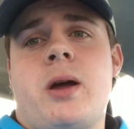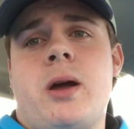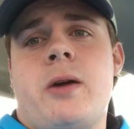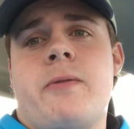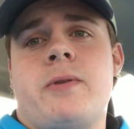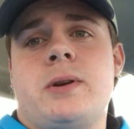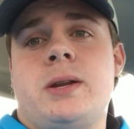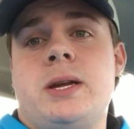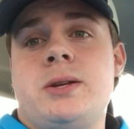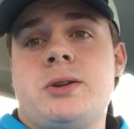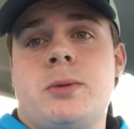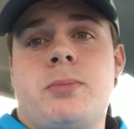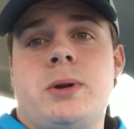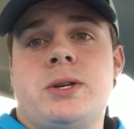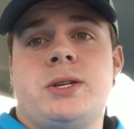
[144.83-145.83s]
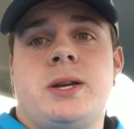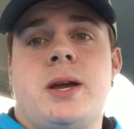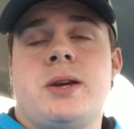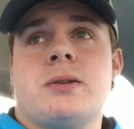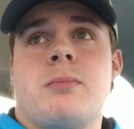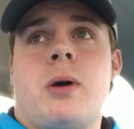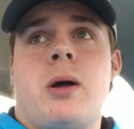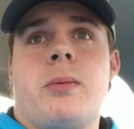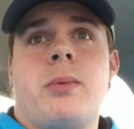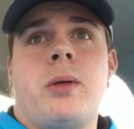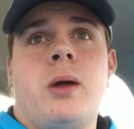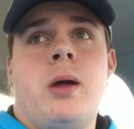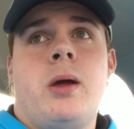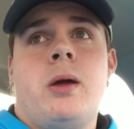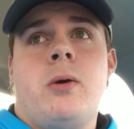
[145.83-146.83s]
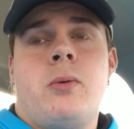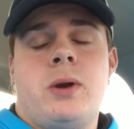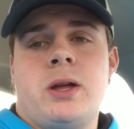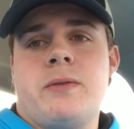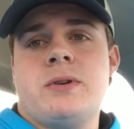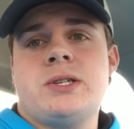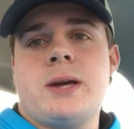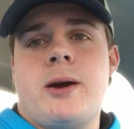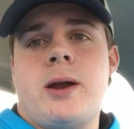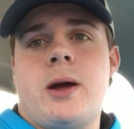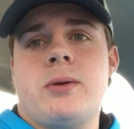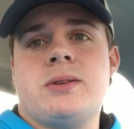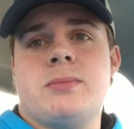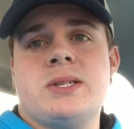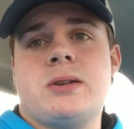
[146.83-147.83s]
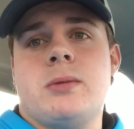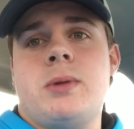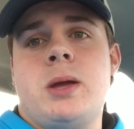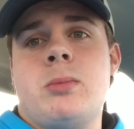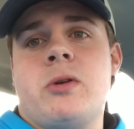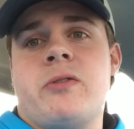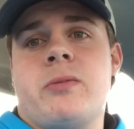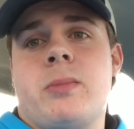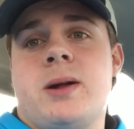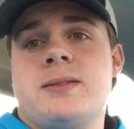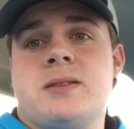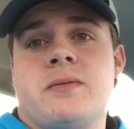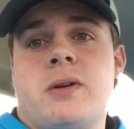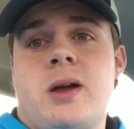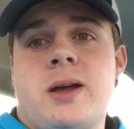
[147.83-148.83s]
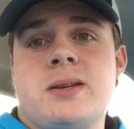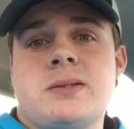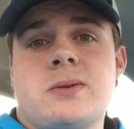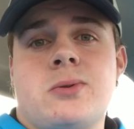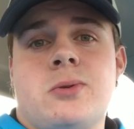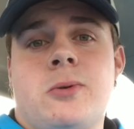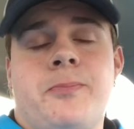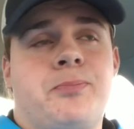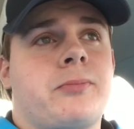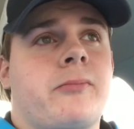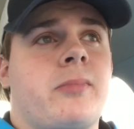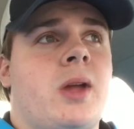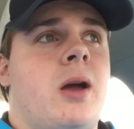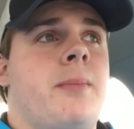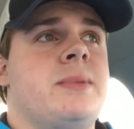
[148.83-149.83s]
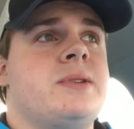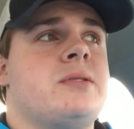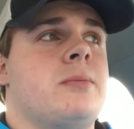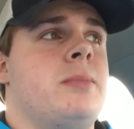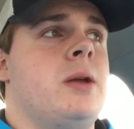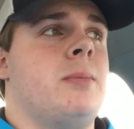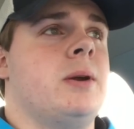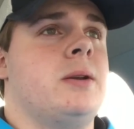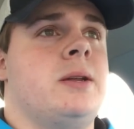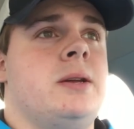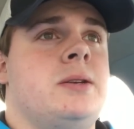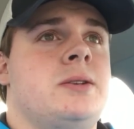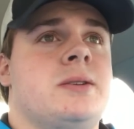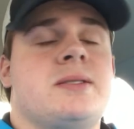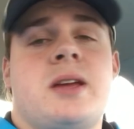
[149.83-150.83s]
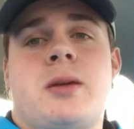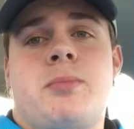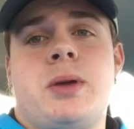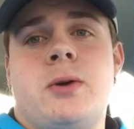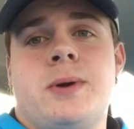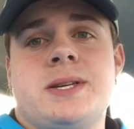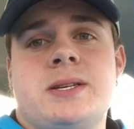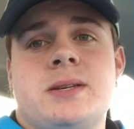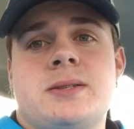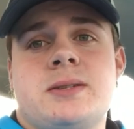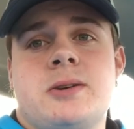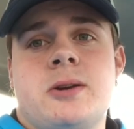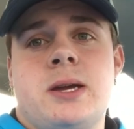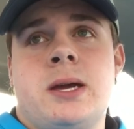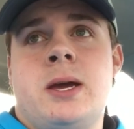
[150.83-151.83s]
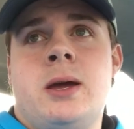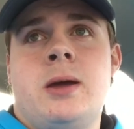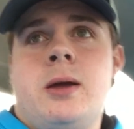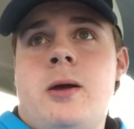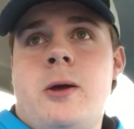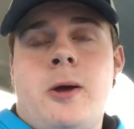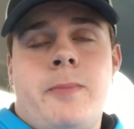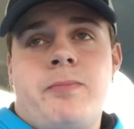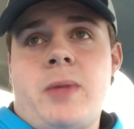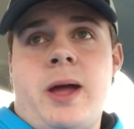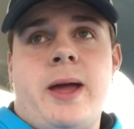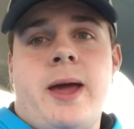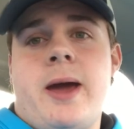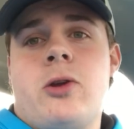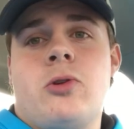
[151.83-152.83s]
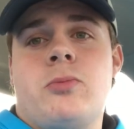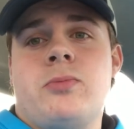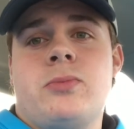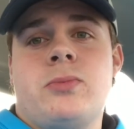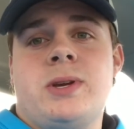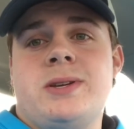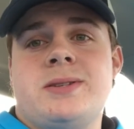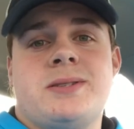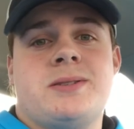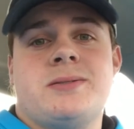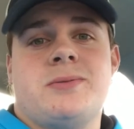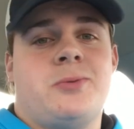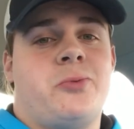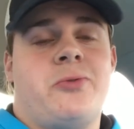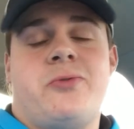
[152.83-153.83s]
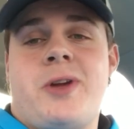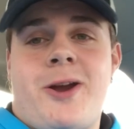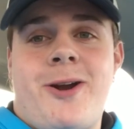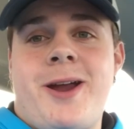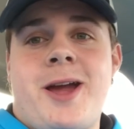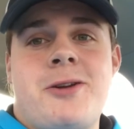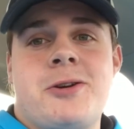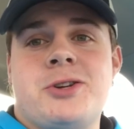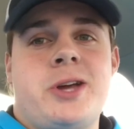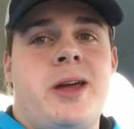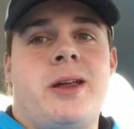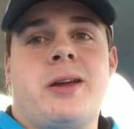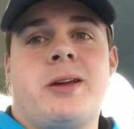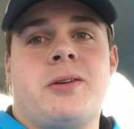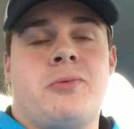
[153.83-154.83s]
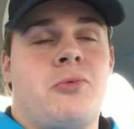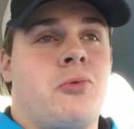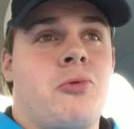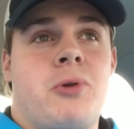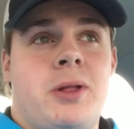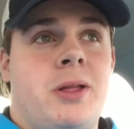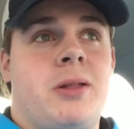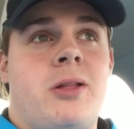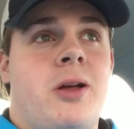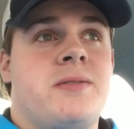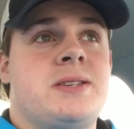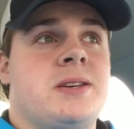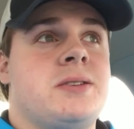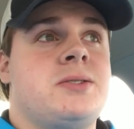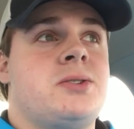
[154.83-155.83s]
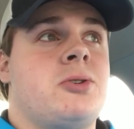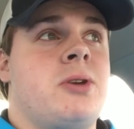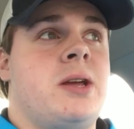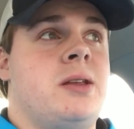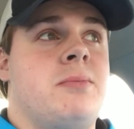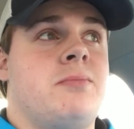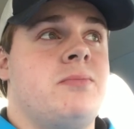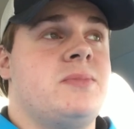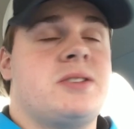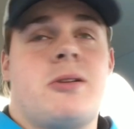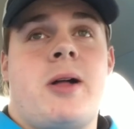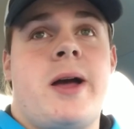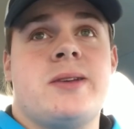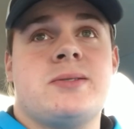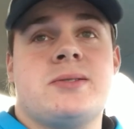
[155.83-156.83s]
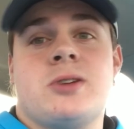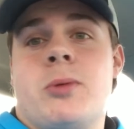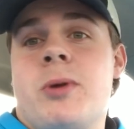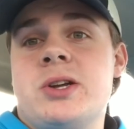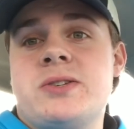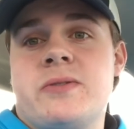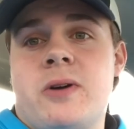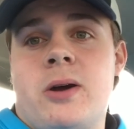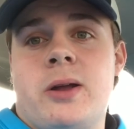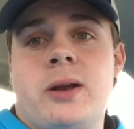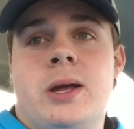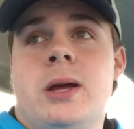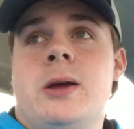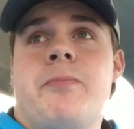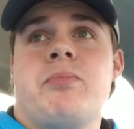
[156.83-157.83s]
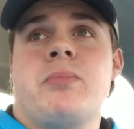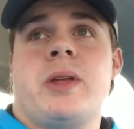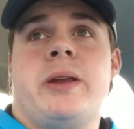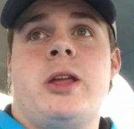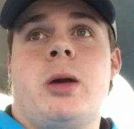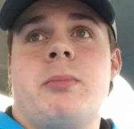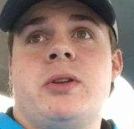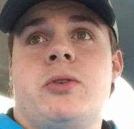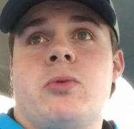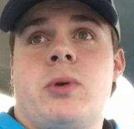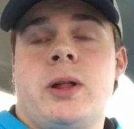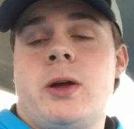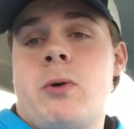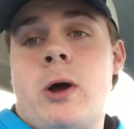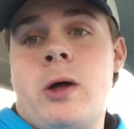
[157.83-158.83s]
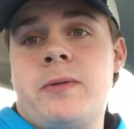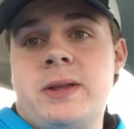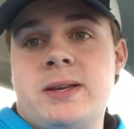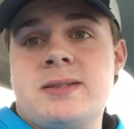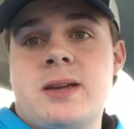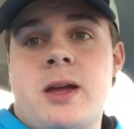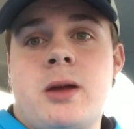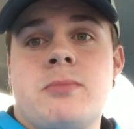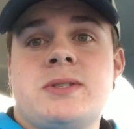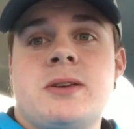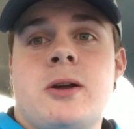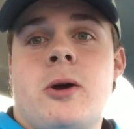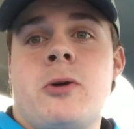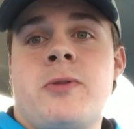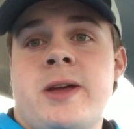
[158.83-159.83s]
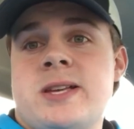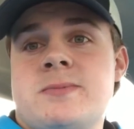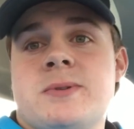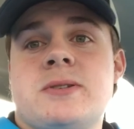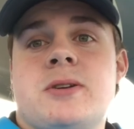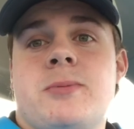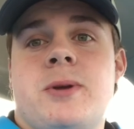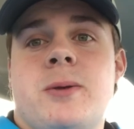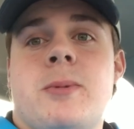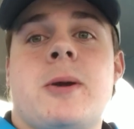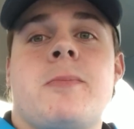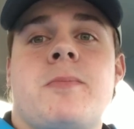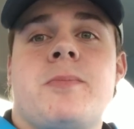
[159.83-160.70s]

Uh, for Teacher Appreciation Month, I want to give a shout out to Mr. Beamer from Hudsonville High School. Uh, Mr. Beamer teaches AP US History. I had him. He's very energetic and really loves history, and he, his class is so much fun. And he helped me do really well on the exam, so thanks, Mr. Beamer.